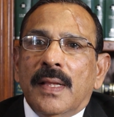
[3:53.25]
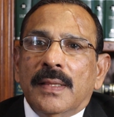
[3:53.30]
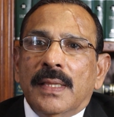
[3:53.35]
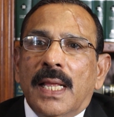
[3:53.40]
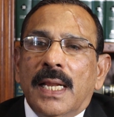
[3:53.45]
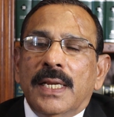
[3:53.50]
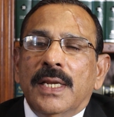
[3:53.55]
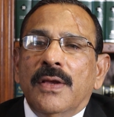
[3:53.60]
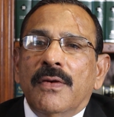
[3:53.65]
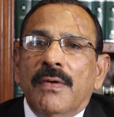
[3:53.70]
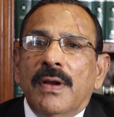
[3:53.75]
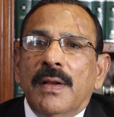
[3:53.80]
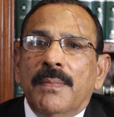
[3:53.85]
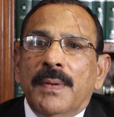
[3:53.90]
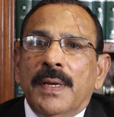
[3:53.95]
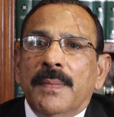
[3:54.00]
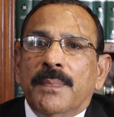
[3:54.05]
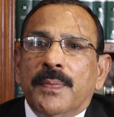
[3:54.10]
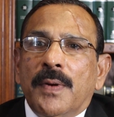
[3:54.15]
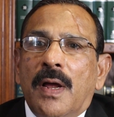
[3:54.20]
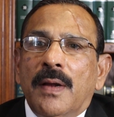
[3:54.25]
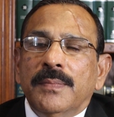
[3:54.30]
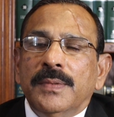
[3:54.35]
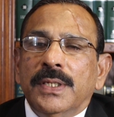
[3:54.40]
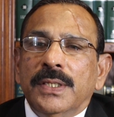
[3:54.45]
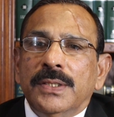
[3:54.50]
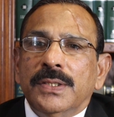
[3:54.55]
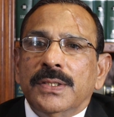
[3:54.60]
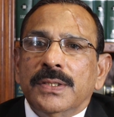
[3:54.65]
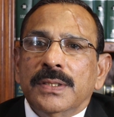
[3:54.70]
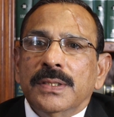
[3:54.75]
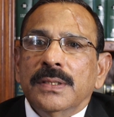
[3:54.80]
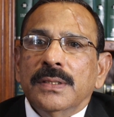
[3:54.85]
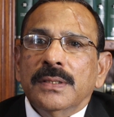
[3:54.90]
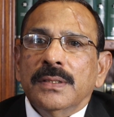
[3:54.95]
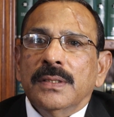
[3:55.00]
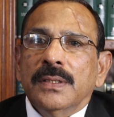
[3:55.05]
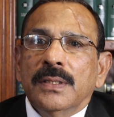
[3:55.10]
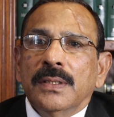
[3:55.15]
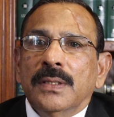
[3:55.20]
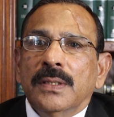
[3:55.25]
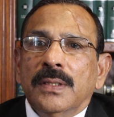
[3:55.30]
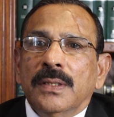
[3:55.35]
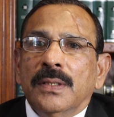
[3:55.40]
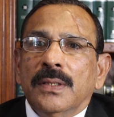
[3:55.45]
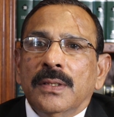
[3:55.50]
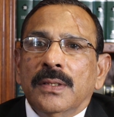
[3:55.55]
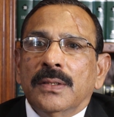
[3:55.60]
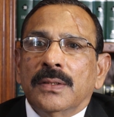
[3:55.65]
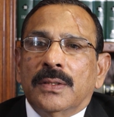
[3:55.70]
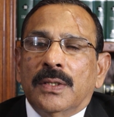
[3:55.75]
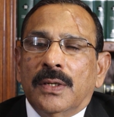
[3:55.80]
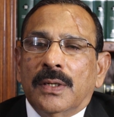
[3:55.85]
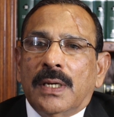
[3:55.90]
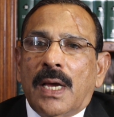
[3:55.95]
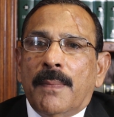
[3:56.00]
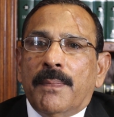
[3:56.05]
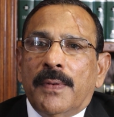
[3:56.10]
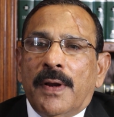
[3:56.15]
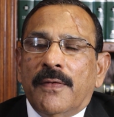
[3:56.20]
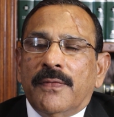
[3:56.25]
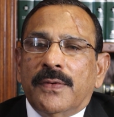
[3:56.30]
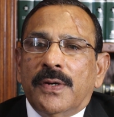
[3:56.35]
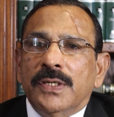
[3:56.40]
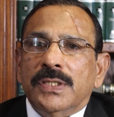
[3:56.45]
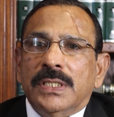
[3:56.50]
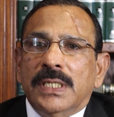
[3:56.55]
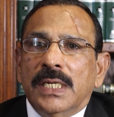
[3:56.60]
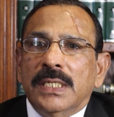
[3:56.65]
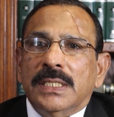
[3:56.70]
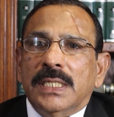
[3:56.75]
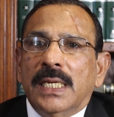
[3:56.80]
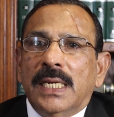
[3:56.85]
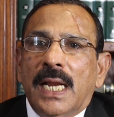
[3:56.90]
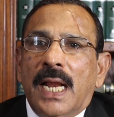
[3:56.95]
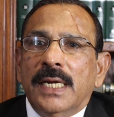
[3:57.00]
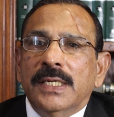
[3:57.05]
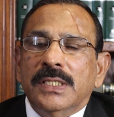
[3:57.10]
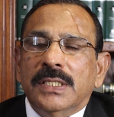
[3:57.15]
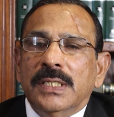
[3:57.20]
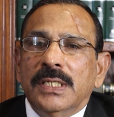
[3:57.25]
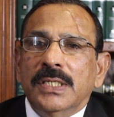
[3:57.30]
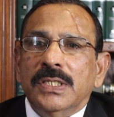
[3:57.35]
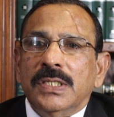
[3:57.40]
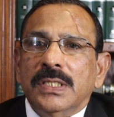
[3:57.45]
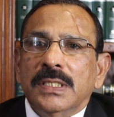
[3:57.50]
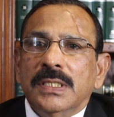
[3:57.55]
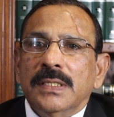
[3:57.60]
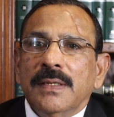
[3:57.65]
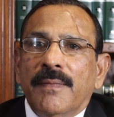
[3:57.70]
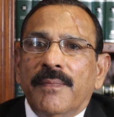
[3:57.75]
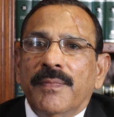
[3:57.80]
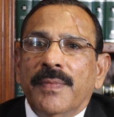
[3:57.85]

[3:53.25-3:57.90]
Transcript: then you will be prompted through a couple of questions and answers